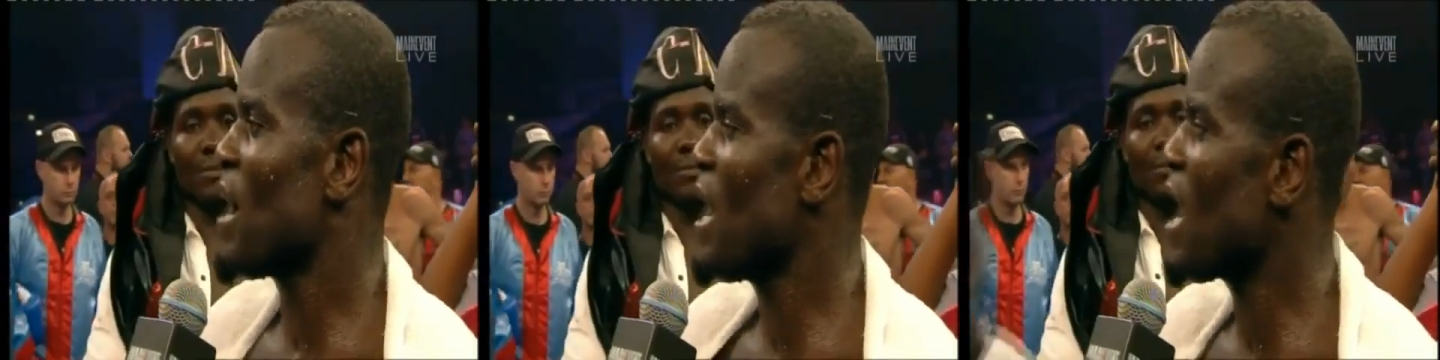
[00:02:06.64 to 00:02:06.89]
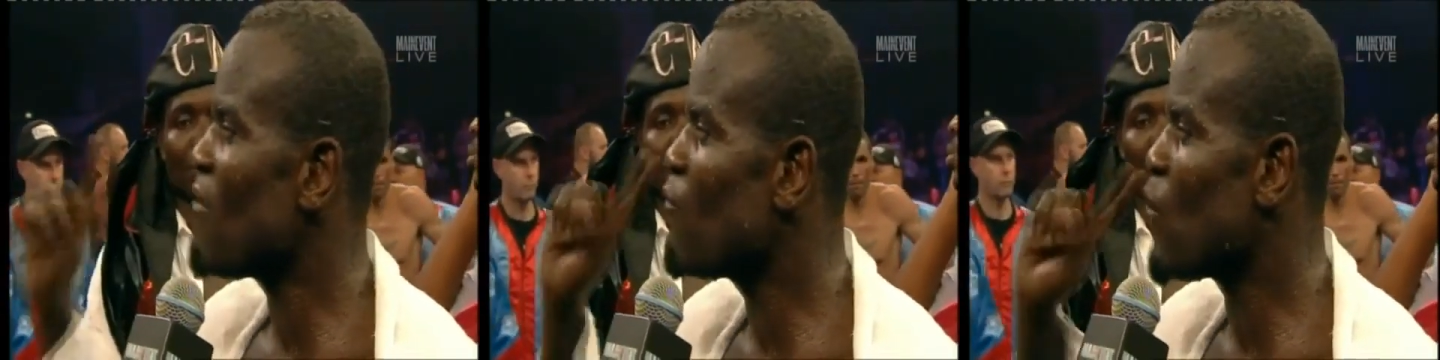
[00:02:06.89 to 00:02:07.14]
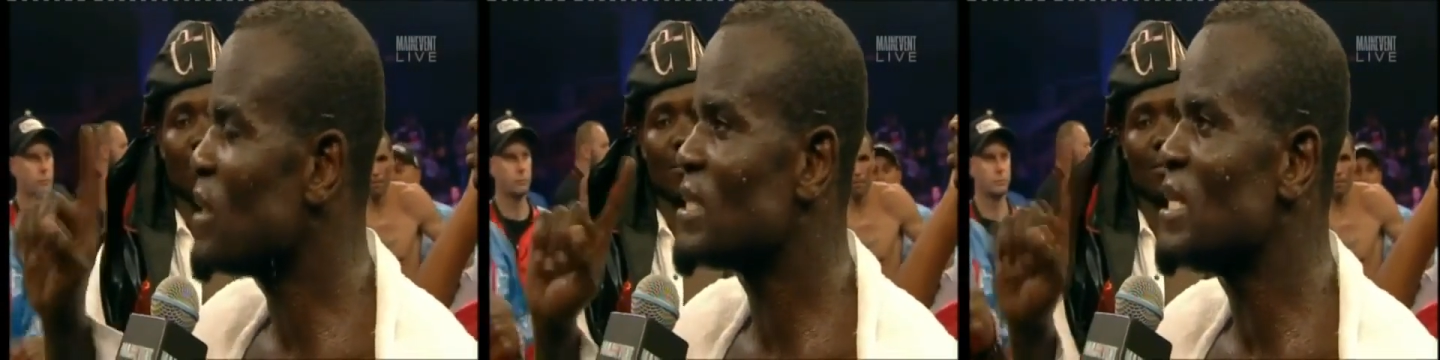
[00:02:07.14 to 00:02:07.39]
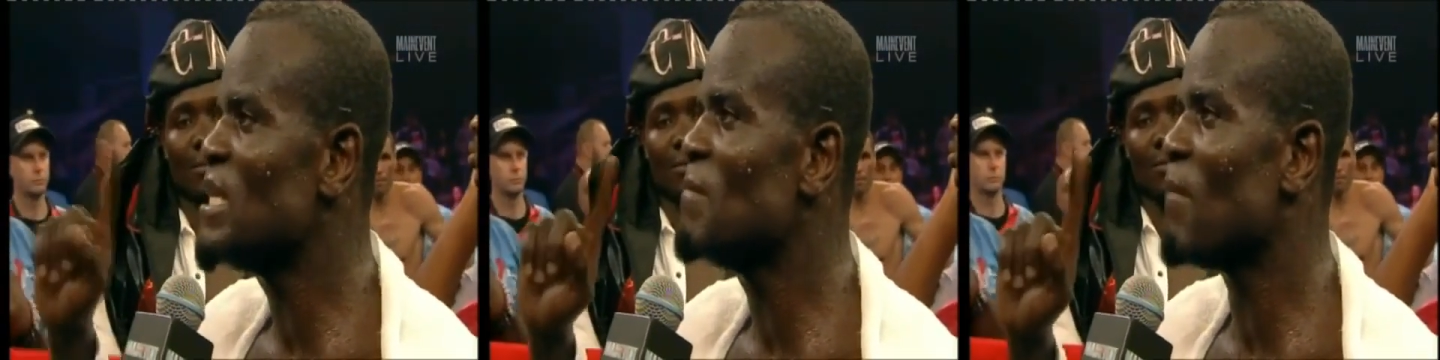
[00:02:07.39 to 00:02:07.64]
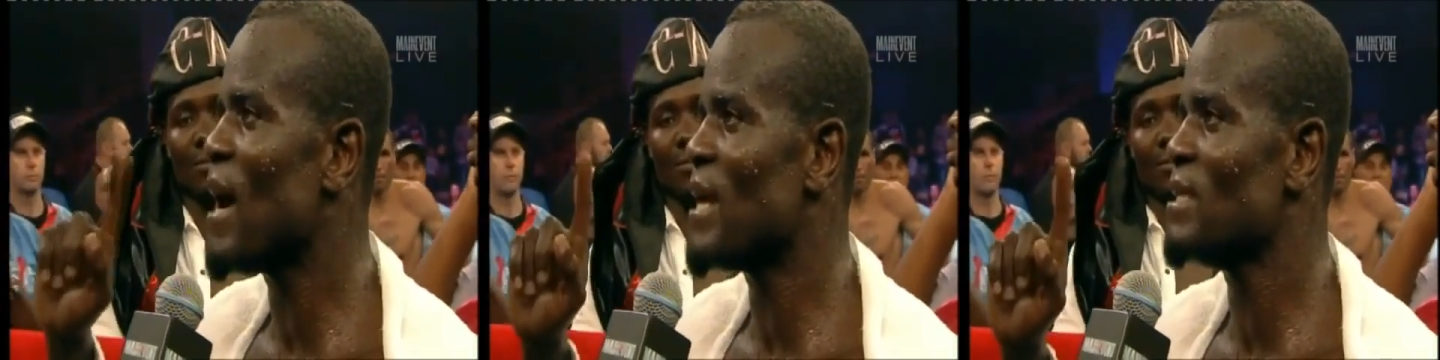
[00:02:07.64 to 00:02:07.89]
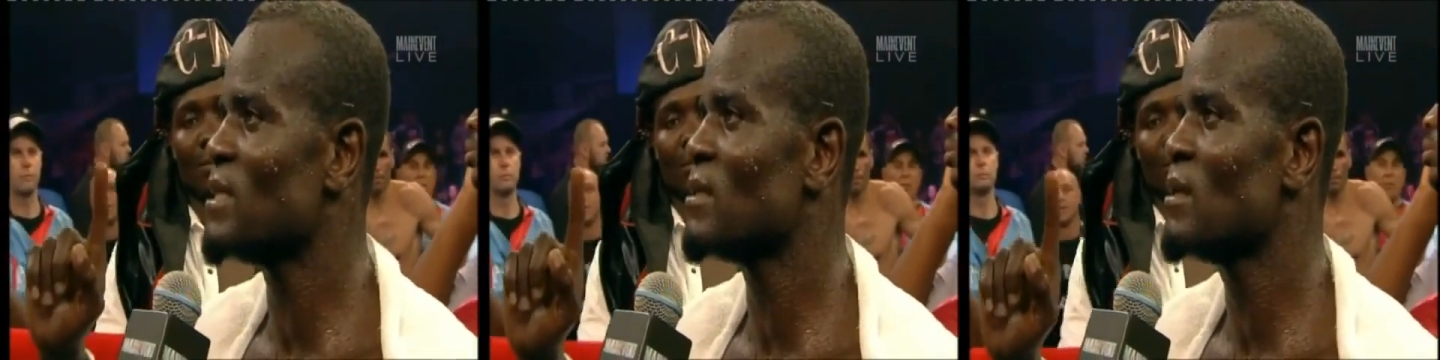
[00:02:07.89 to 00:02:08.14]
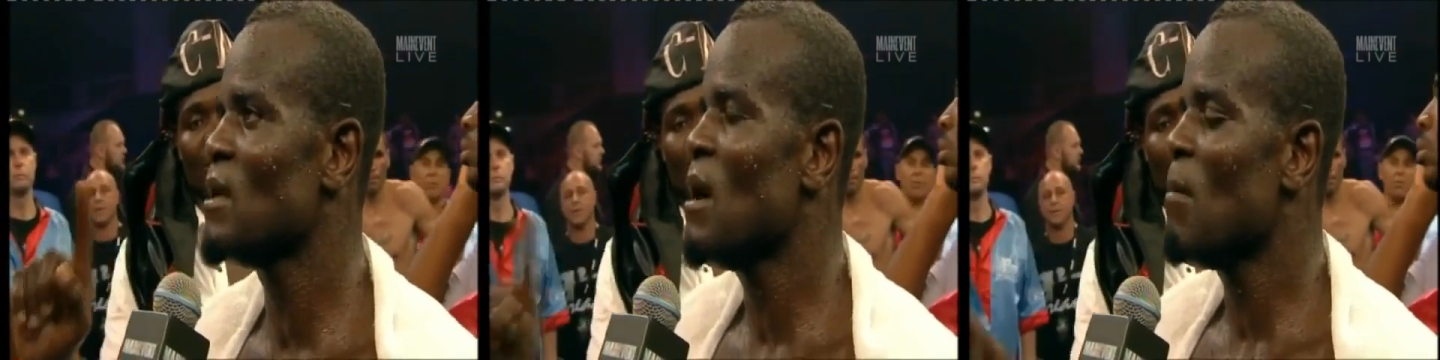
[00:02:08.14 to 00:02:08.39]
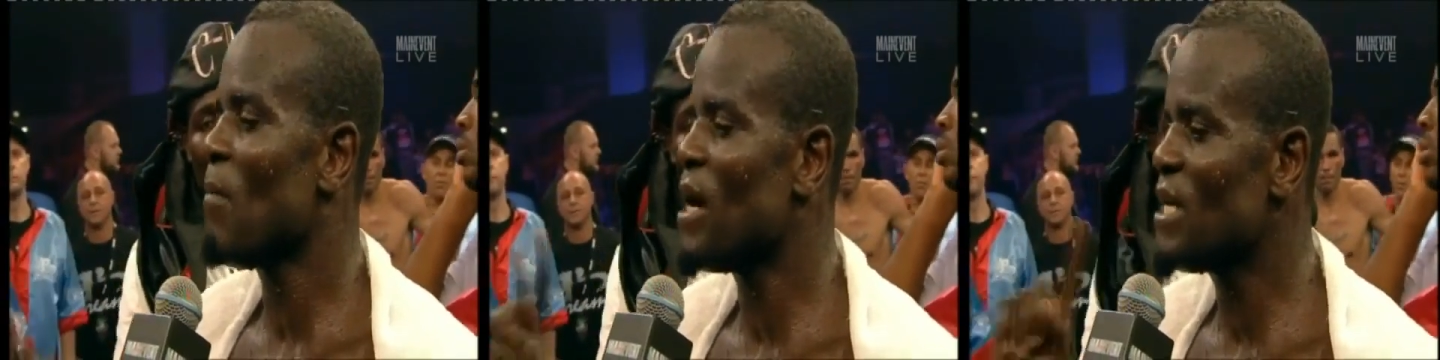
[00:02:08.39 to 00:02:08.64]
Speaker 1: I have one thing in mind.
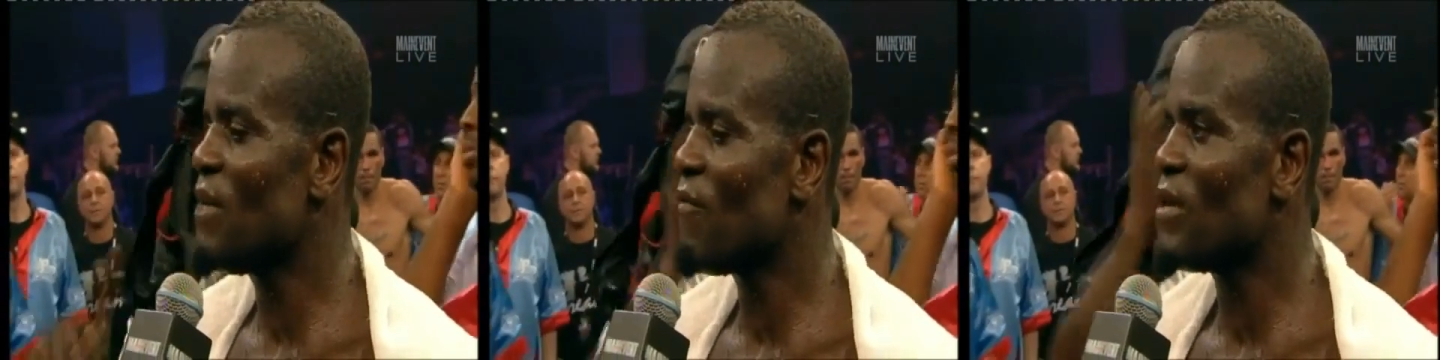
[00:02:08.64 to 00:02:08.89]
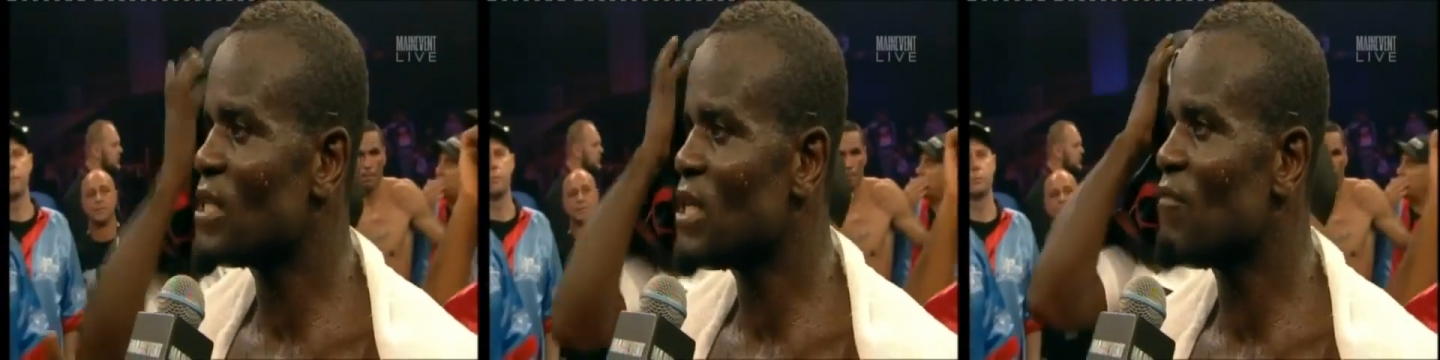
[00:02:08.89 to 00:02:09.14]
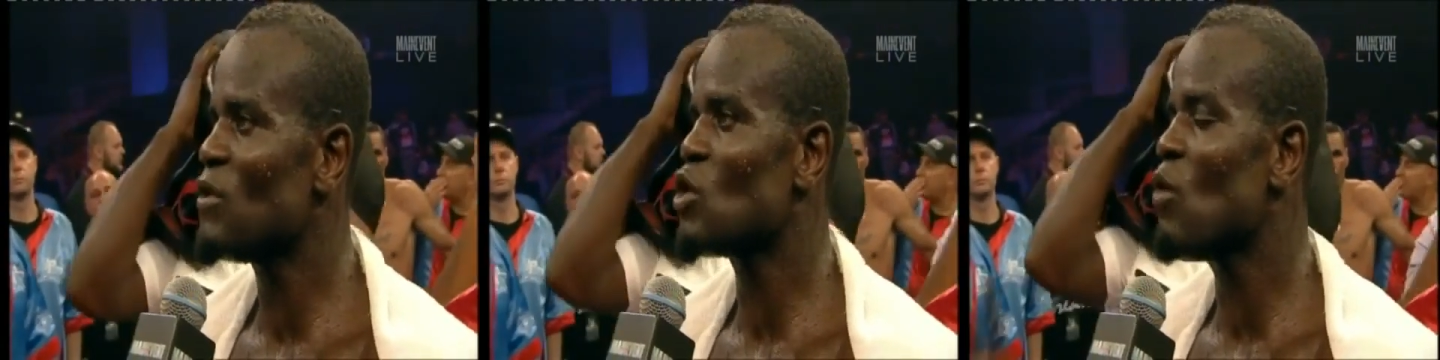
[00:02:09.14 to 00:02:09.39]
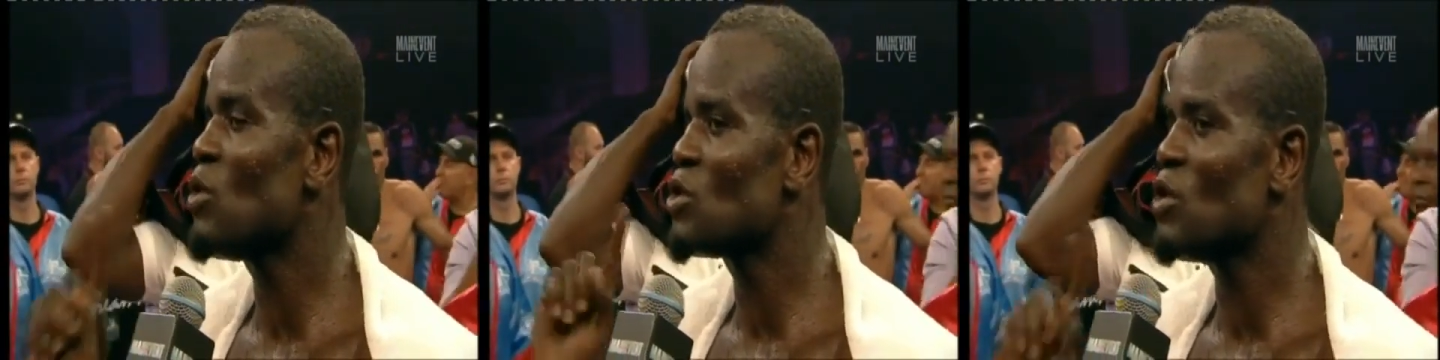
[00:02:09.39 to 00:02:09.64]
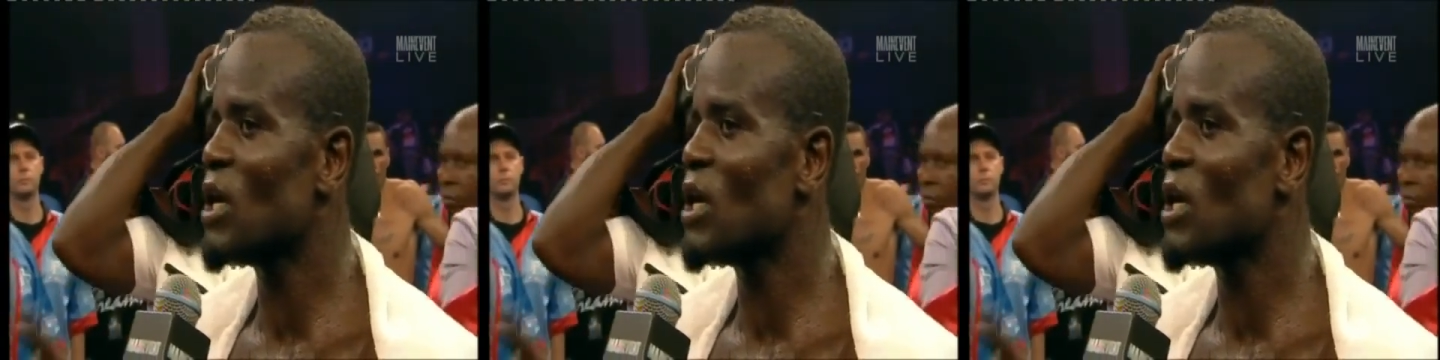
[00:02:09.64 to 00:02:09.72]
My defensive is always gonna